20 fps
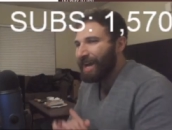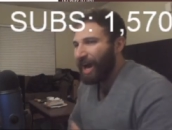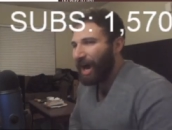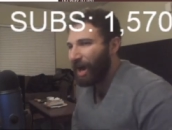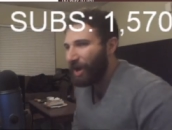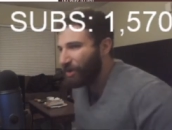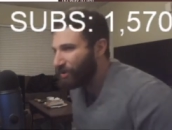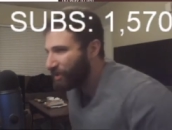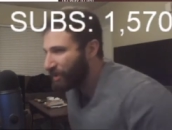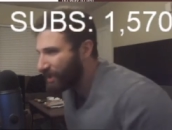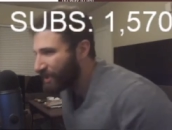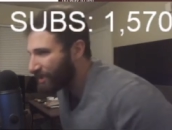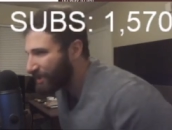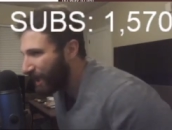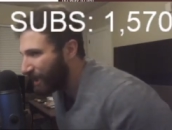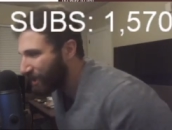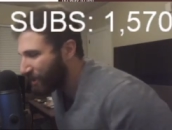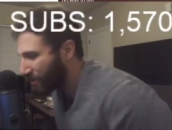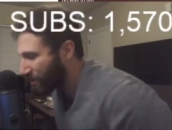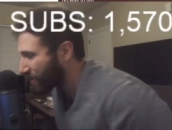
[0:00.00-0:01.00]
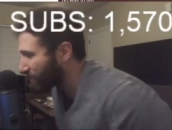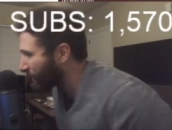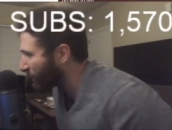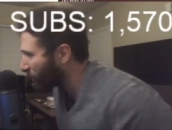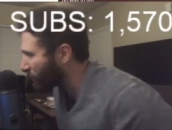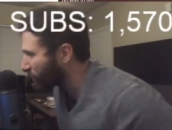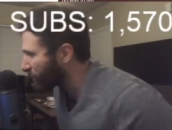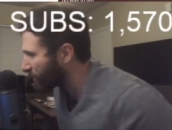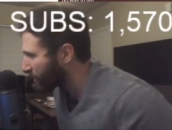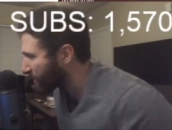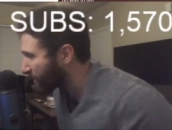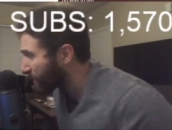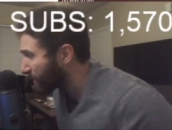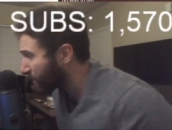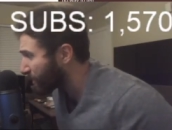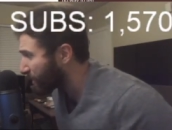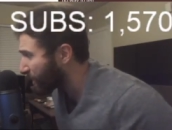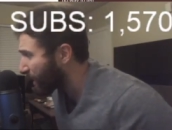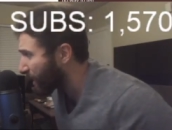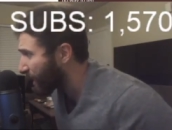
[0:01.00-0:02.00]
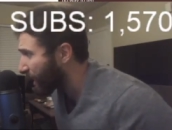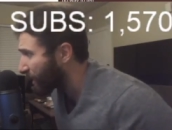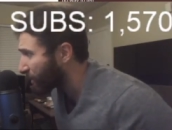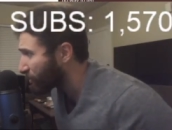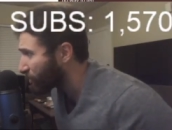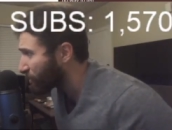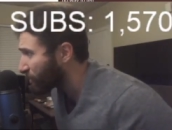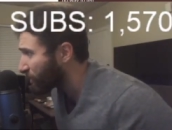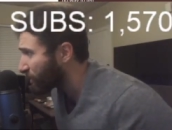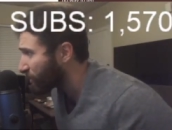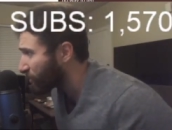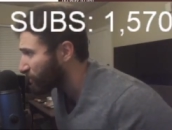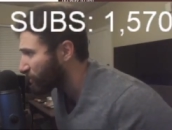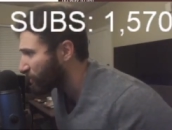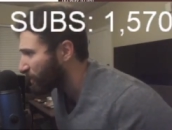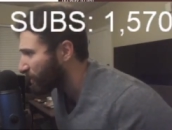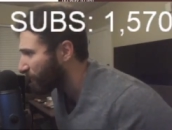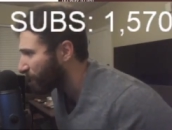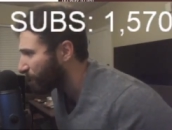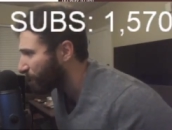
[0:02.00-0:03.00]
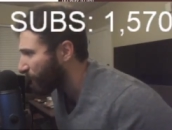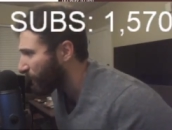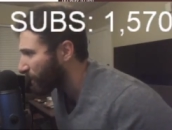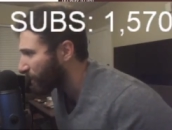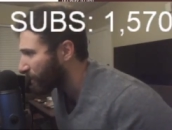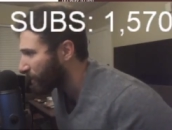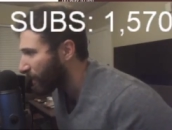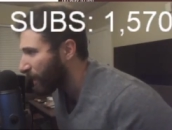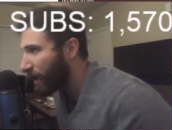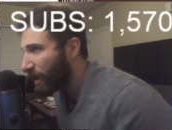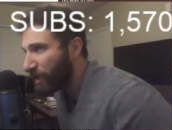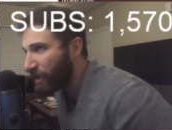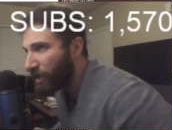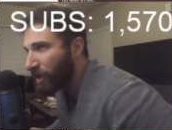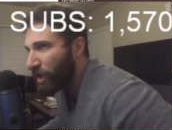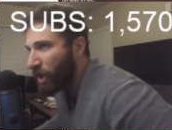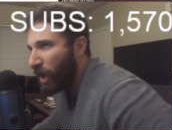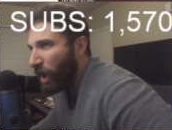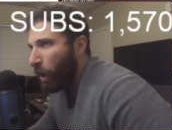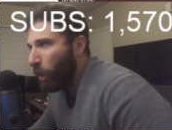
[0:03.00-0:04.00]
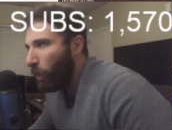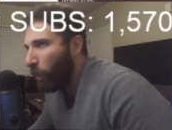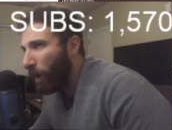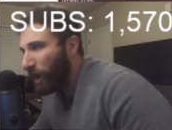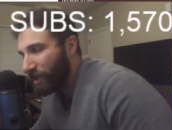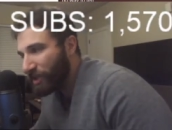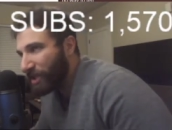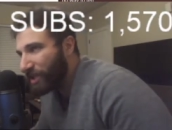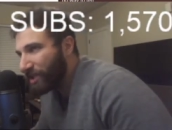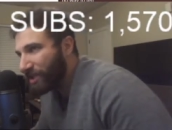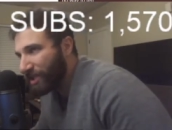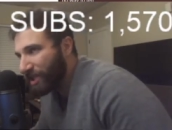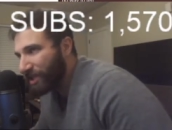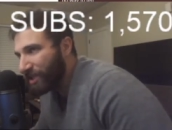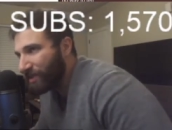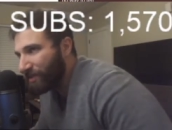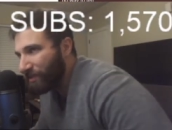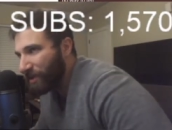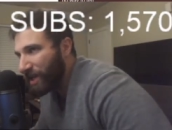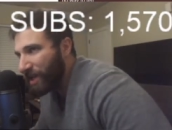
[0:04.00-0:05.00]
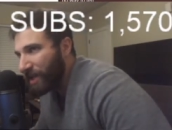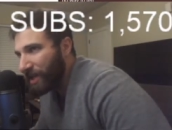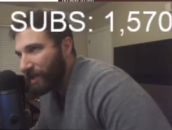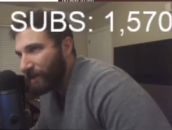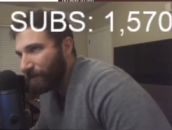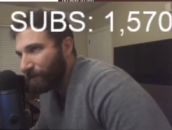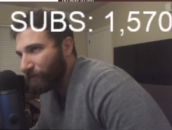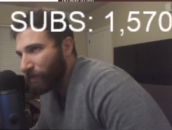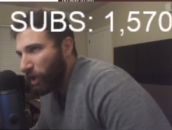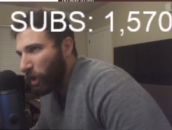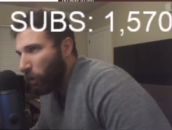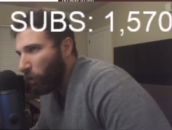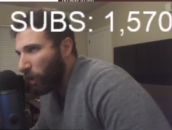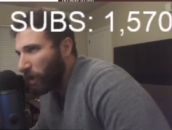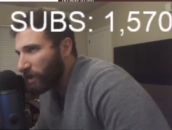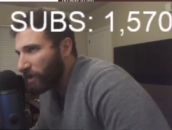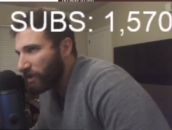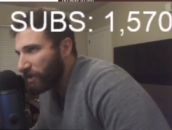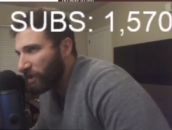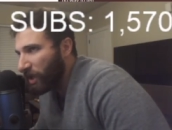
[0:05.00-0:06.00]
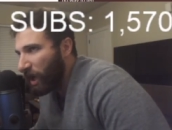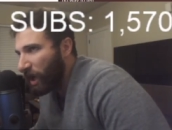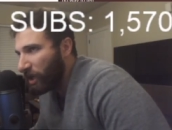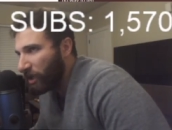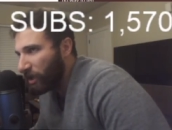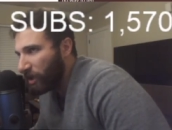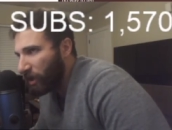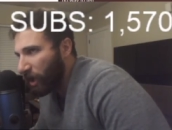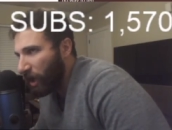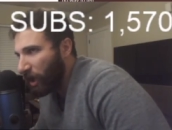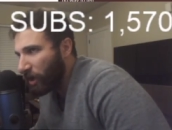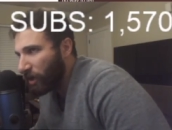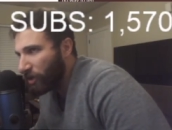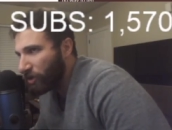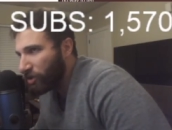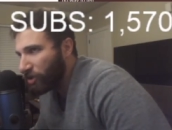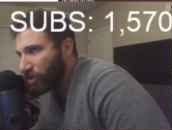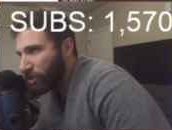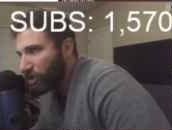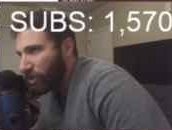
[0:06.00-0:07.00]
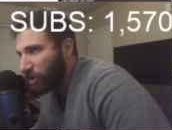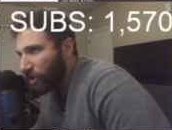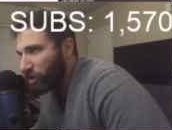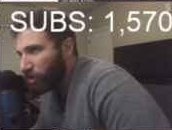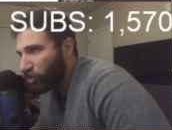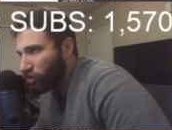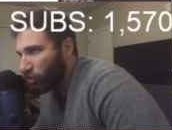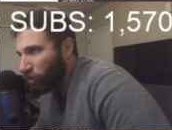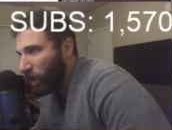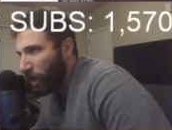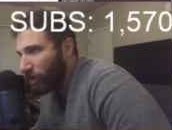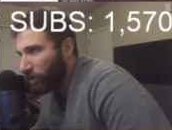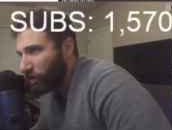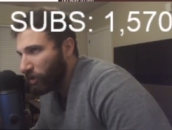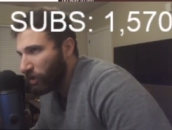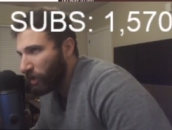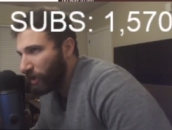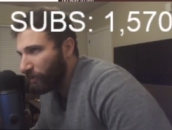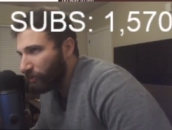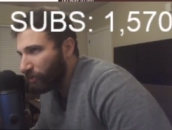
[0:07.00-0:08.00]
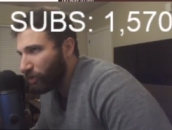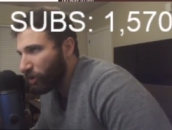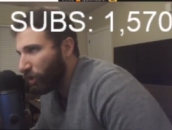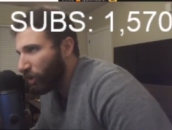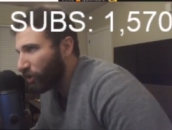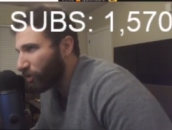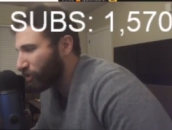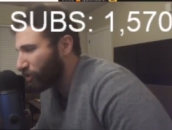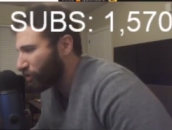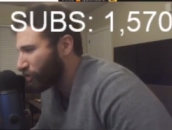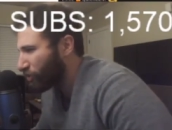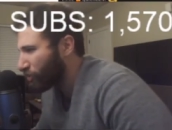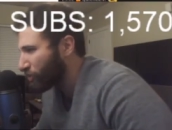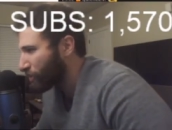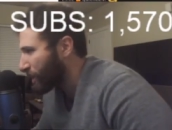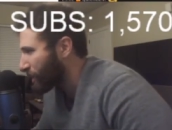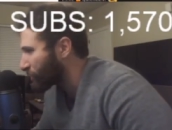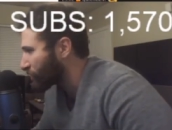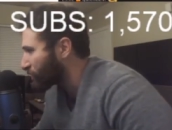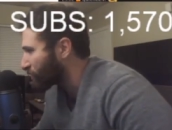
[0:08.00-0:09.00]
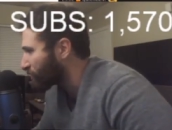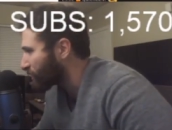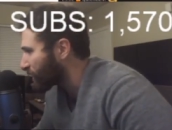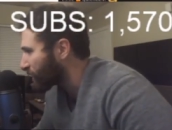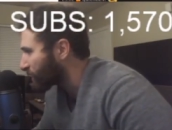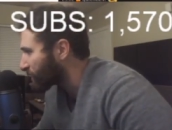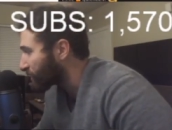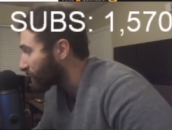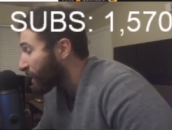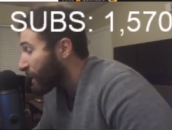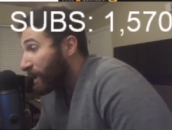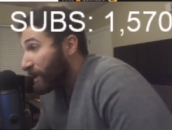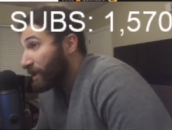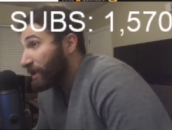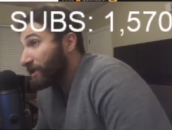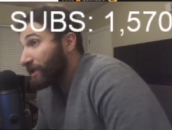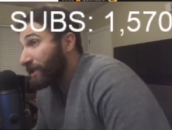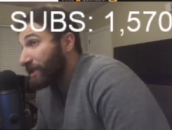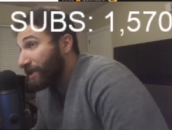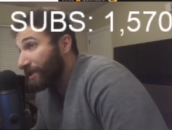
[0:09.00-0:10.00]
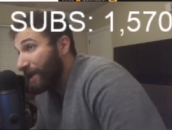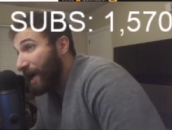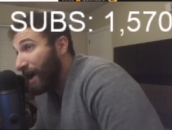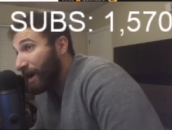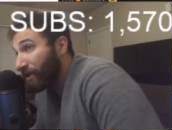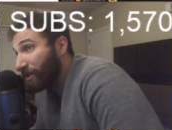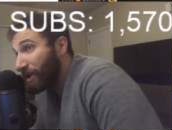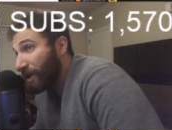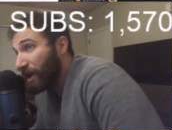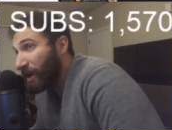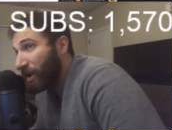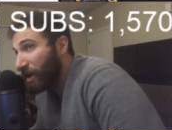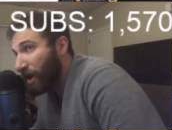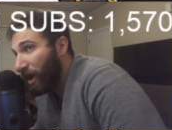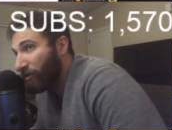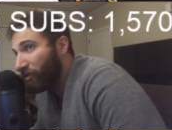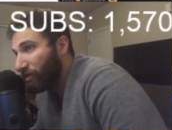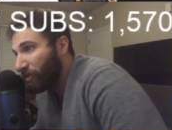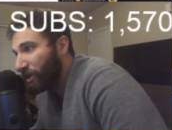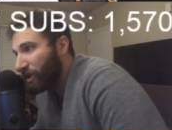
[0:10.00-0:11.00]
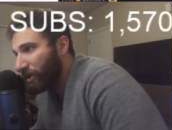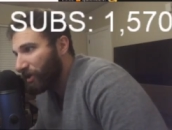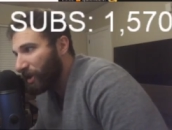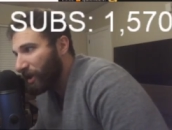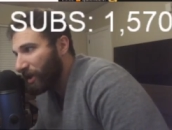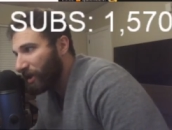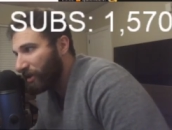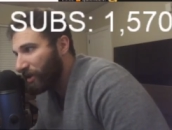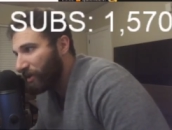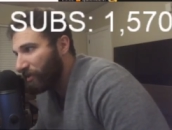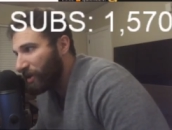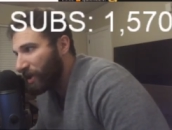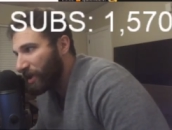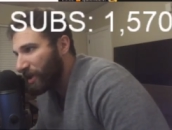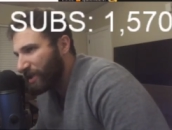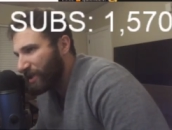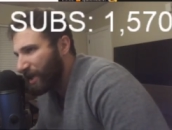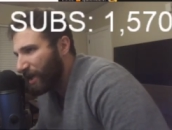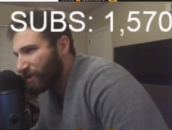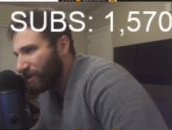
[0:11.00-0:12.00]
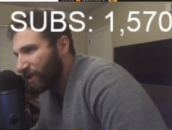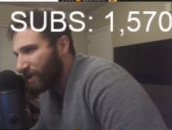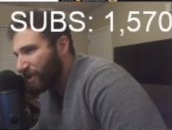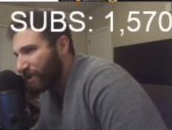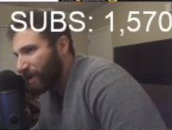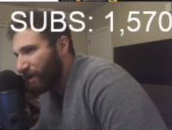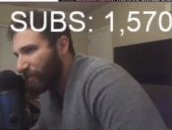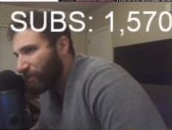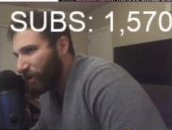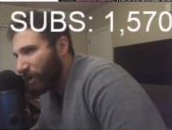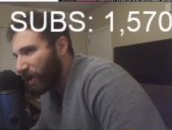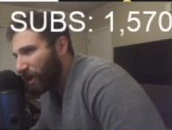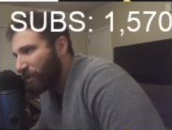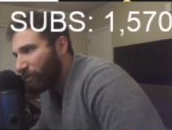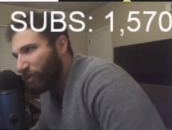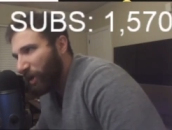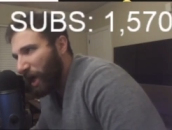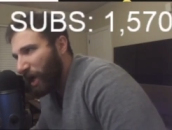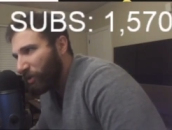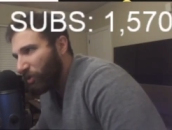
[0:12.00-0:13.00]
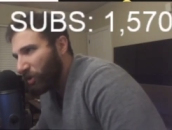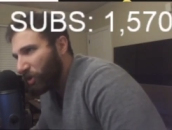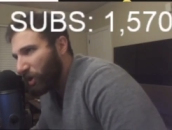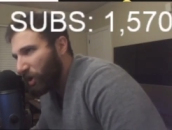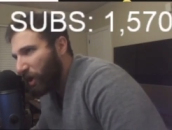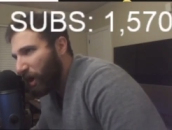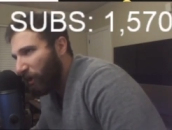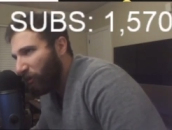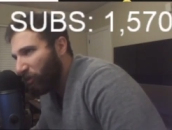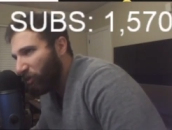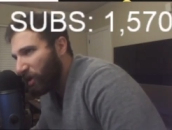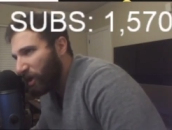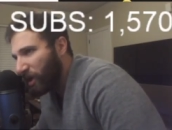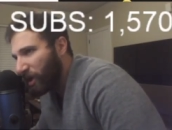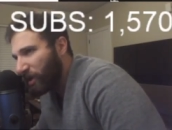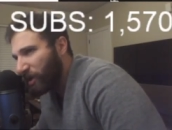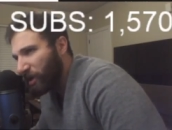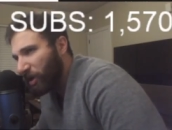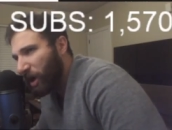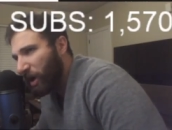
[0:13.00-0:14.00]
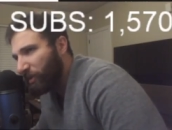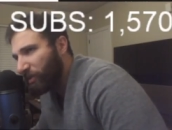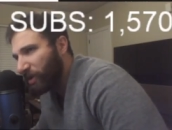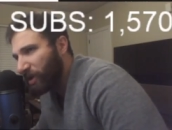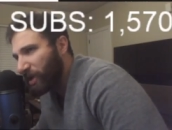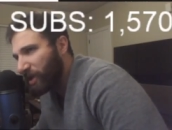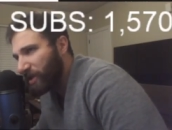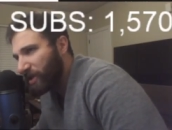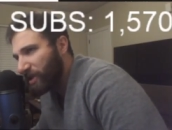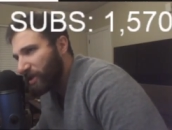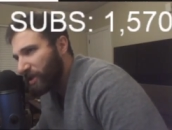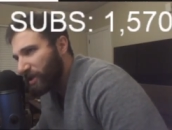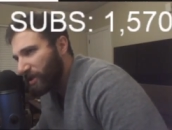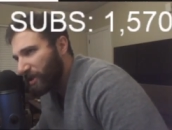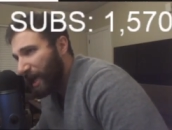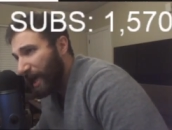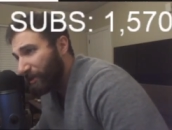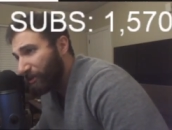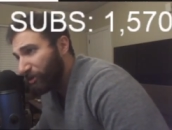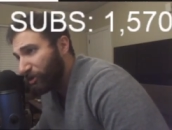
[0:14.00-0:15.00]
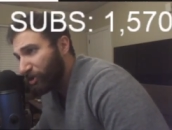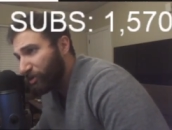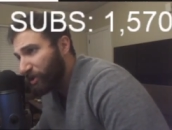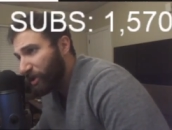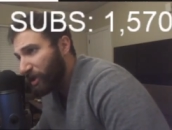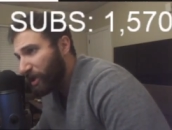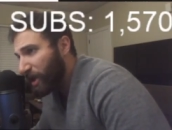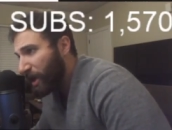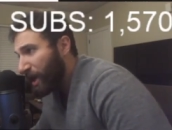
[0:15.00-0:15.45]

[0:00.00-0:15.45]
Are you gonna tell us about what the CTA actually is? Or are you gonna fucking lie? What does this mean? What is a large trucker employer association means because it sounds like a government thing to me it sounds like something in bed with the government and the companies and the establishment